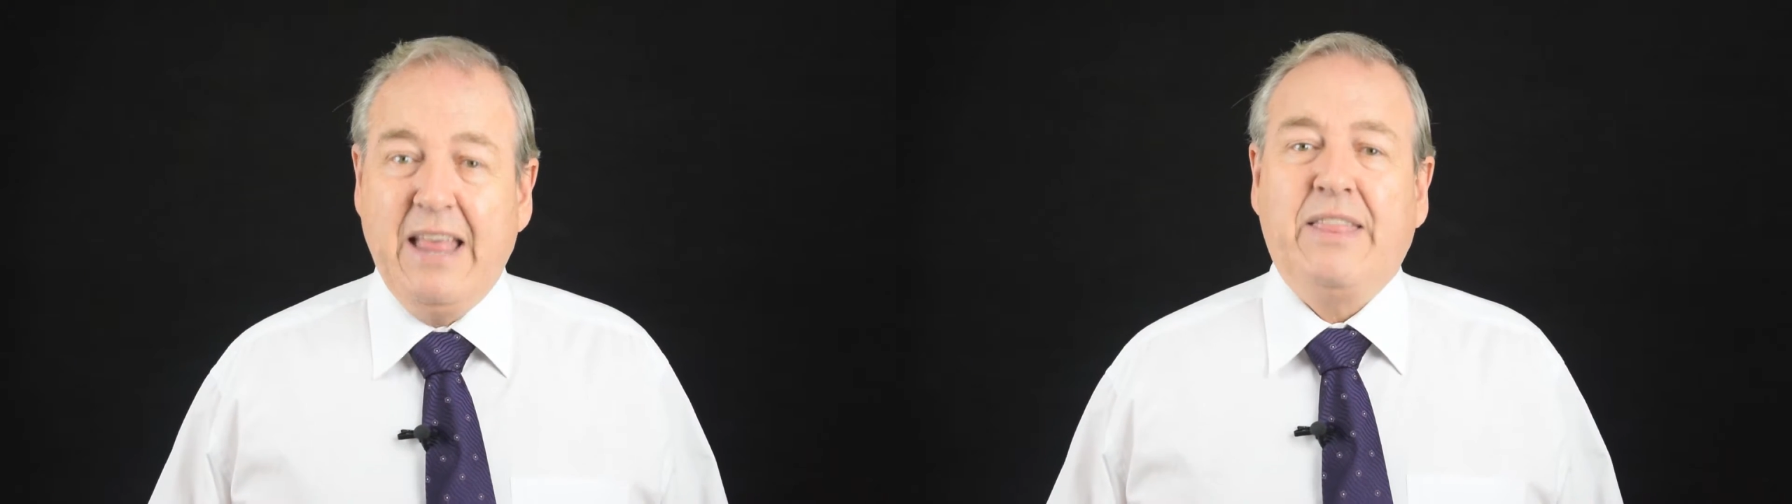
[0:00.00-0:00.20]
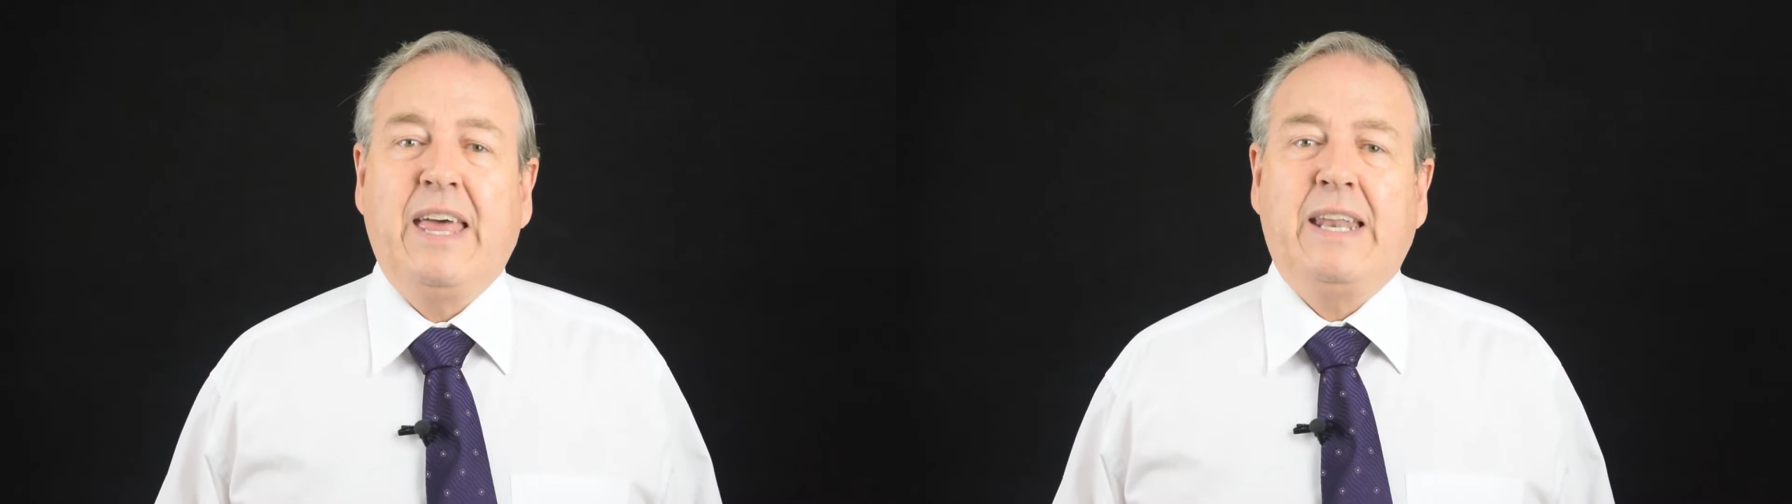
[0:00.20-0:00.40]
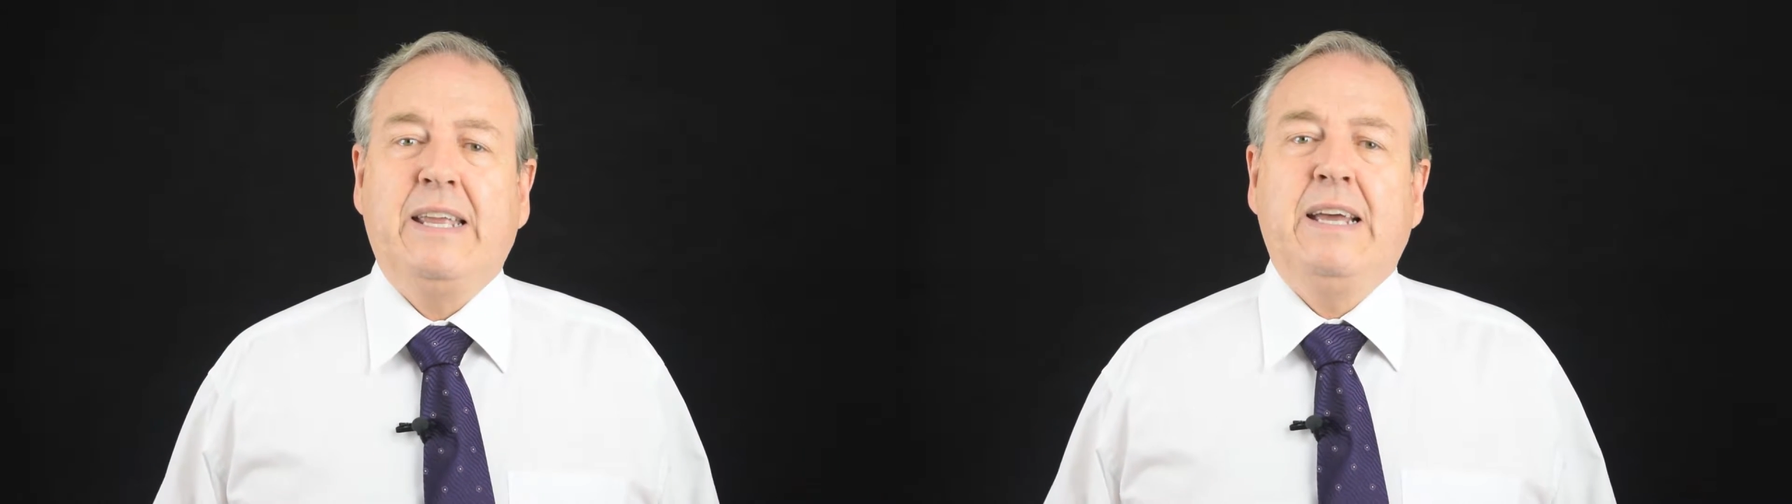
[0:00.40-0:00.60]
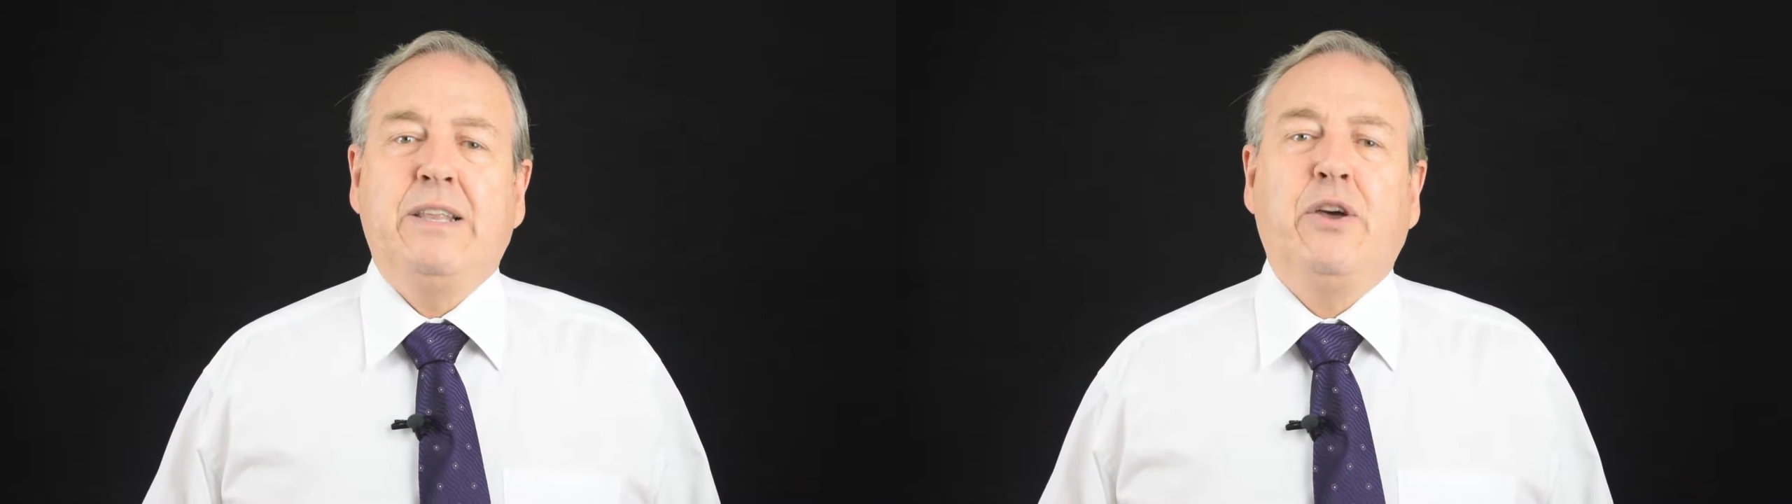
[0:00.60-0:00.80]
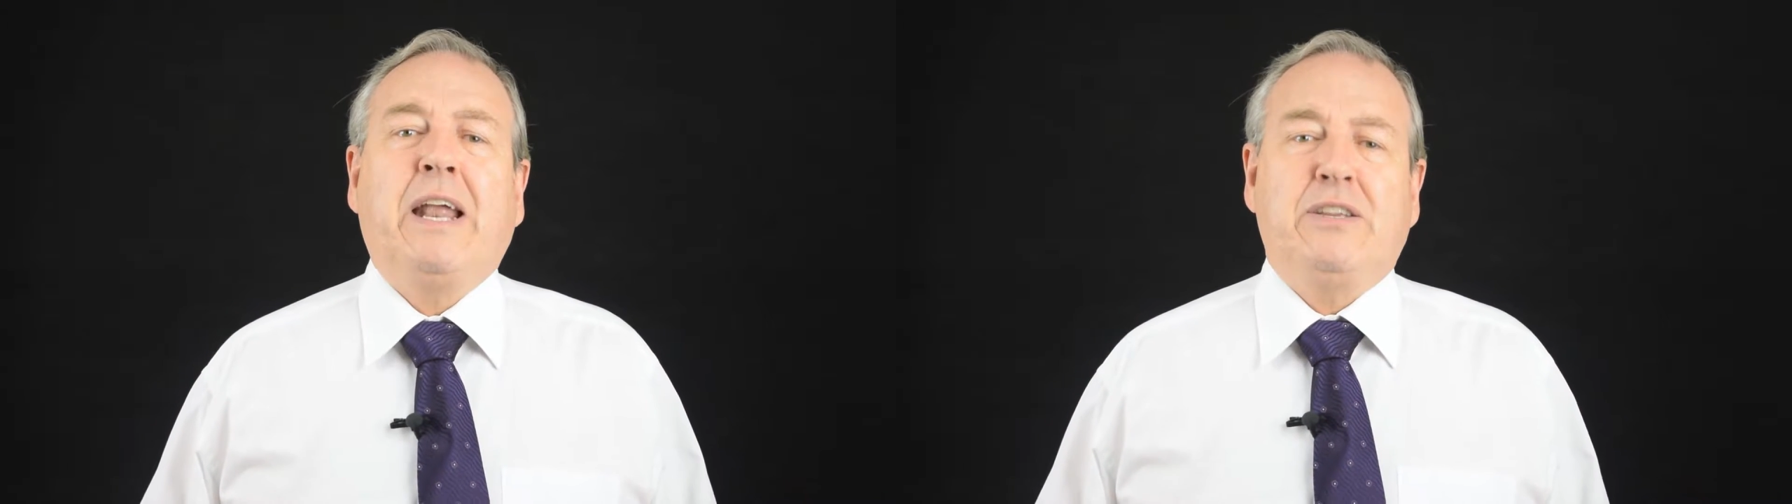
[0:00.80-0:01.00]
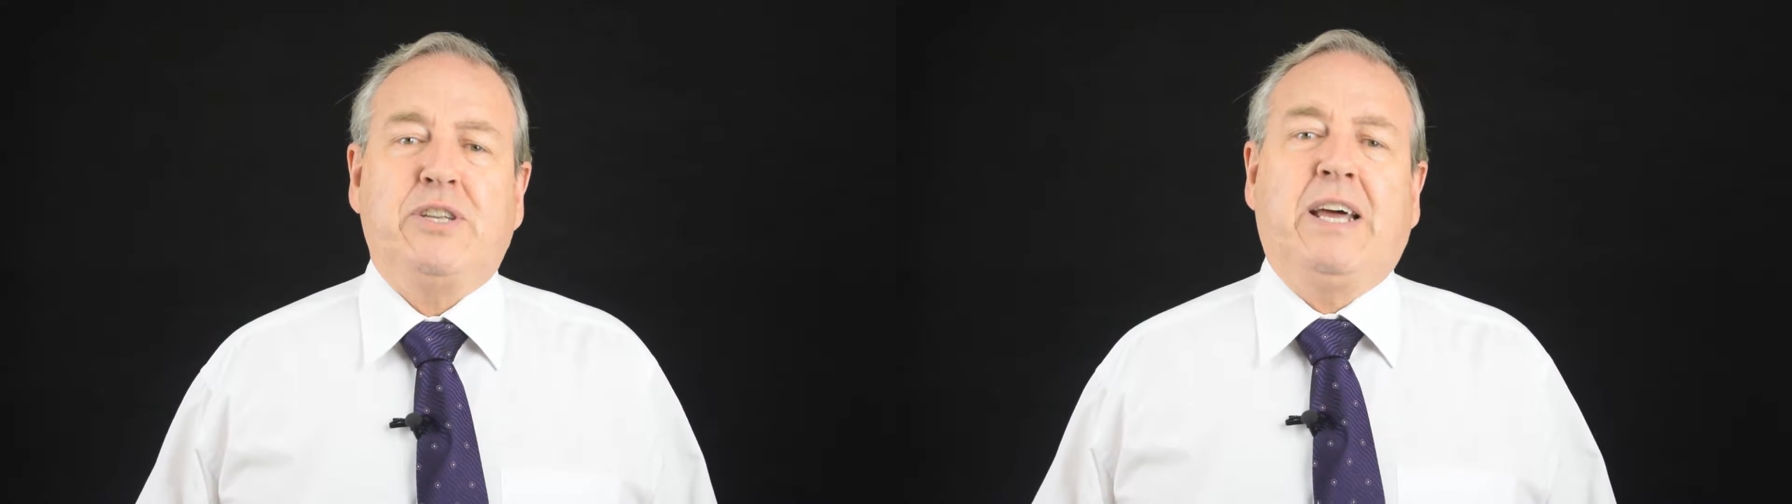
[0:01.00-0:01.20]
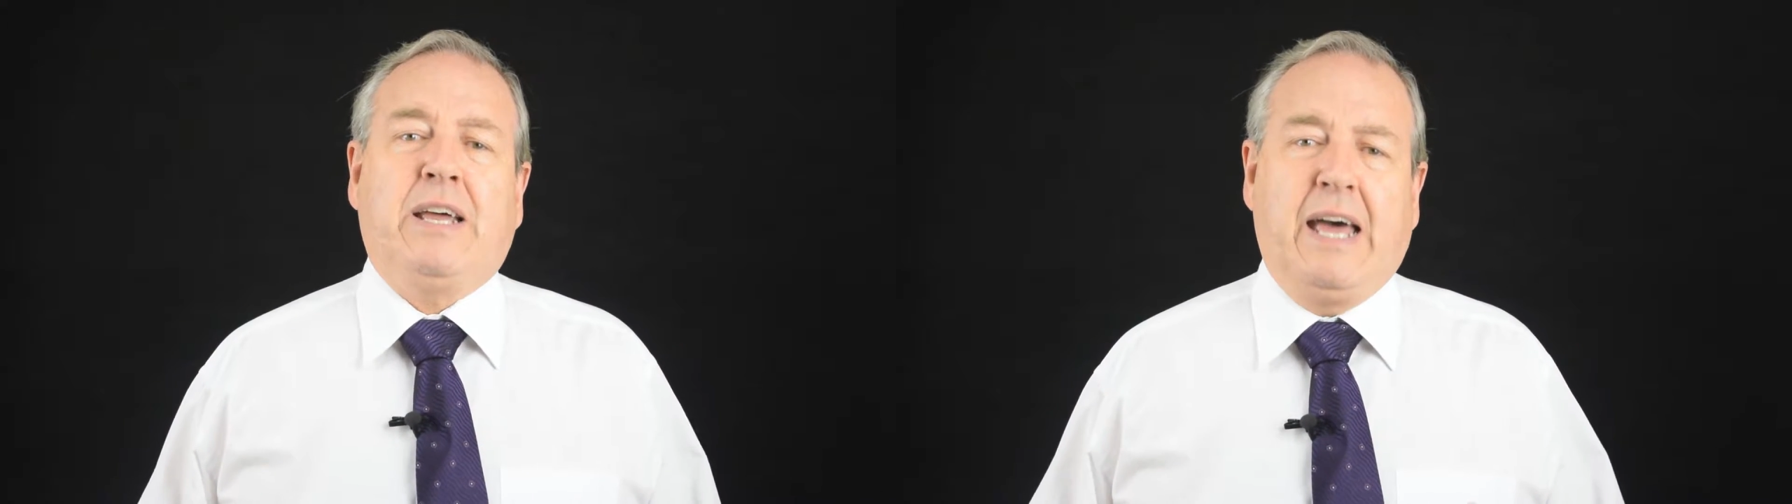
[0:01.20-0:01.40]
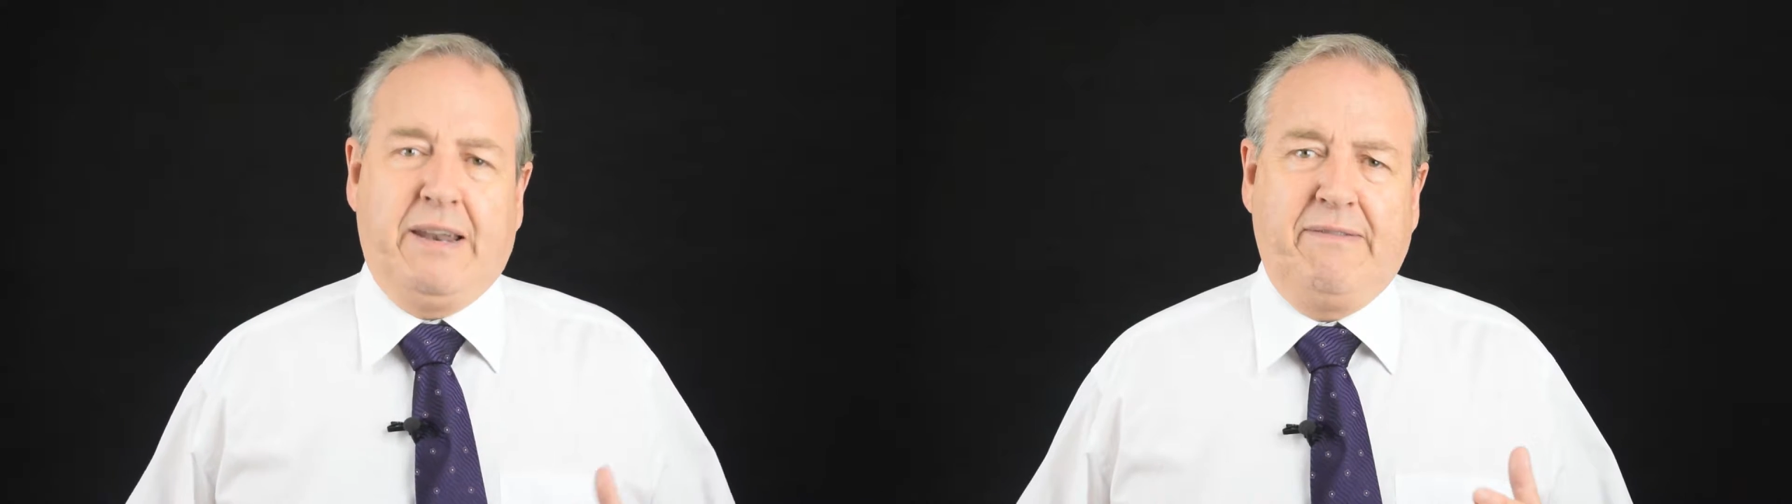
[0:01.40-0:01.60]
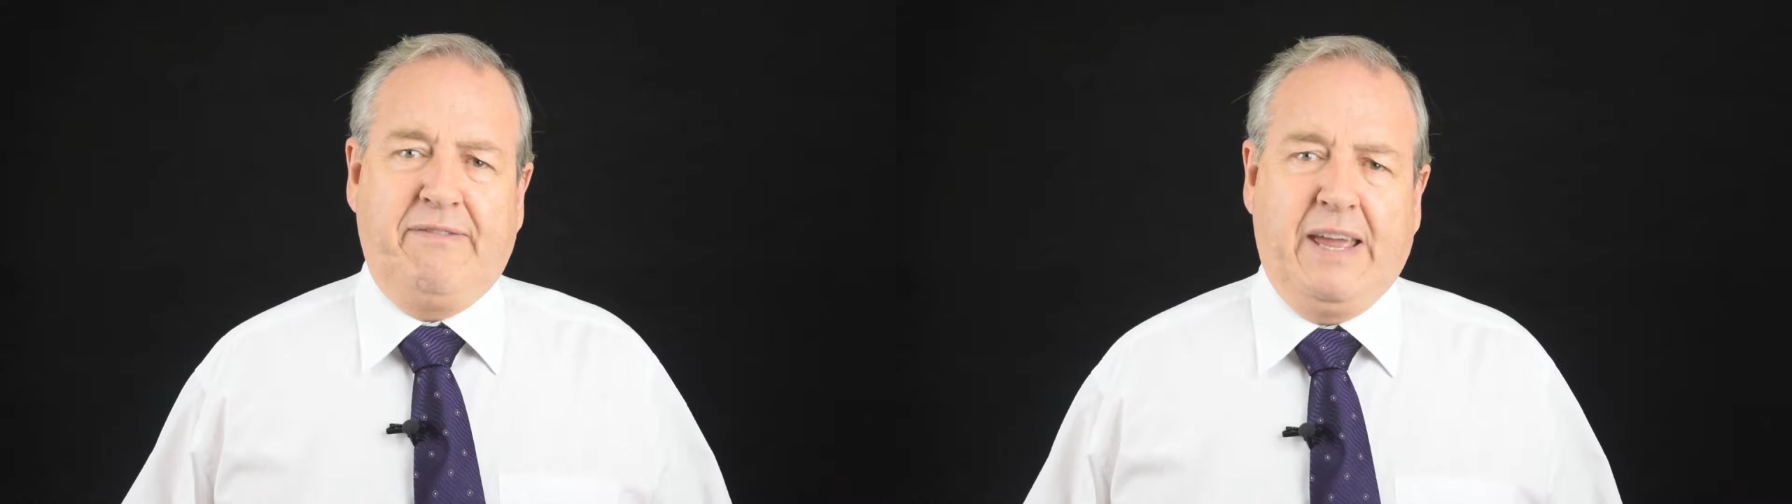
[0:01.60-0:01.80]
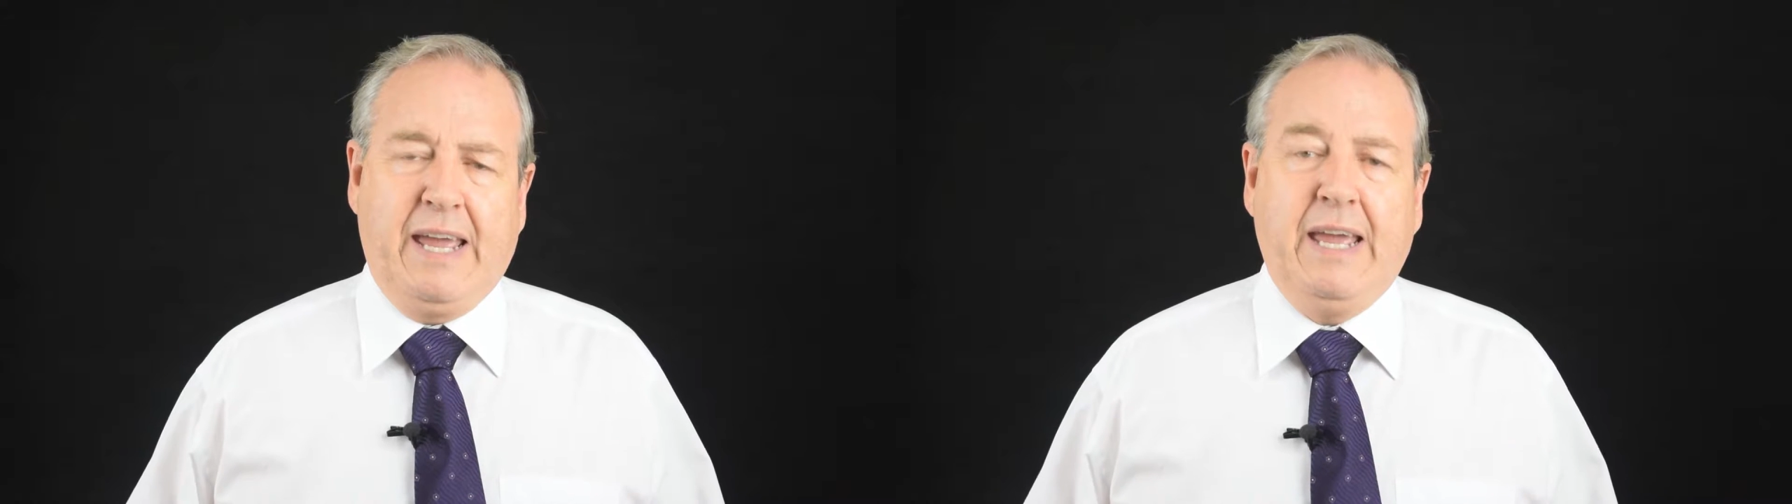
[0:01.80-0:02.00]
then not only is it
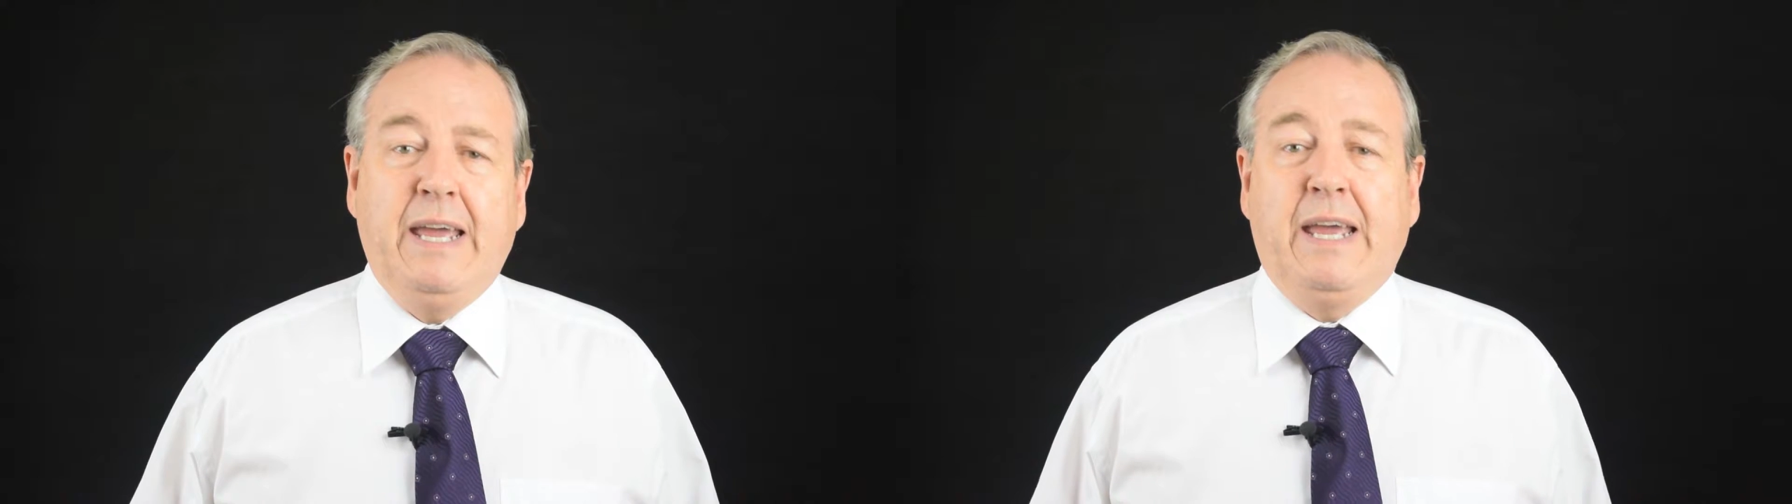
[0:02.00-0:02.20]
unfair,